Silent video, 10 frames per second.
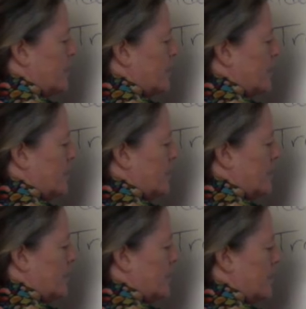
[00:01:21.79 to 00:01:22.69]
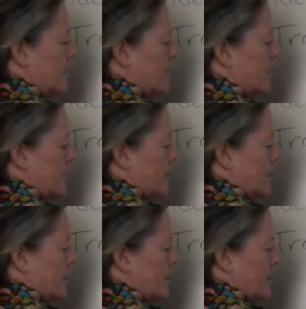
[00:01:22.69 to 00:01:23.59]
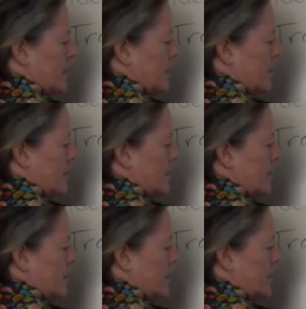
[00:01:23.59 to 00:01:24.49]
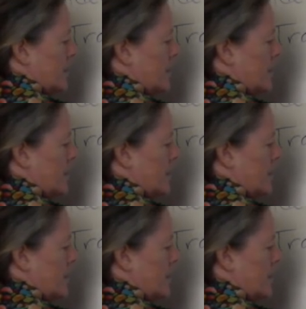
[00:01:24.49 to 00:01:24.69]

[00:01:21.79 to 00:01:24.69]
(silence)